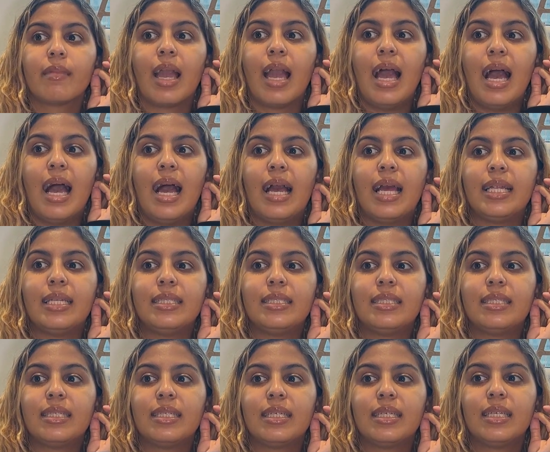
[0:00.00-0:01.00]
And
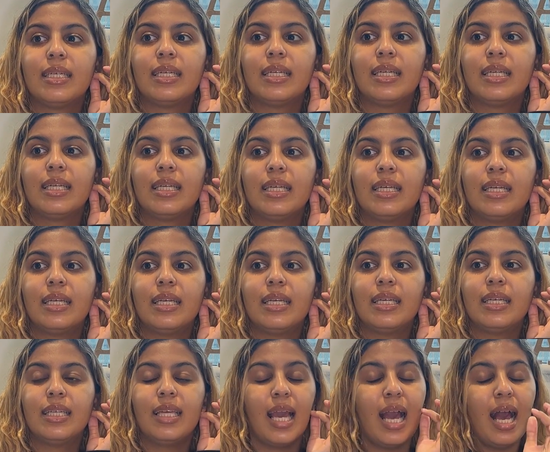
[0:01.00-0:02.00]

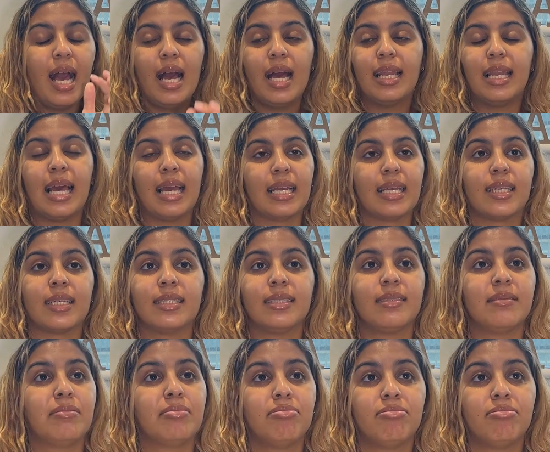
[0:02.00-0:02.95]
yeah, like, I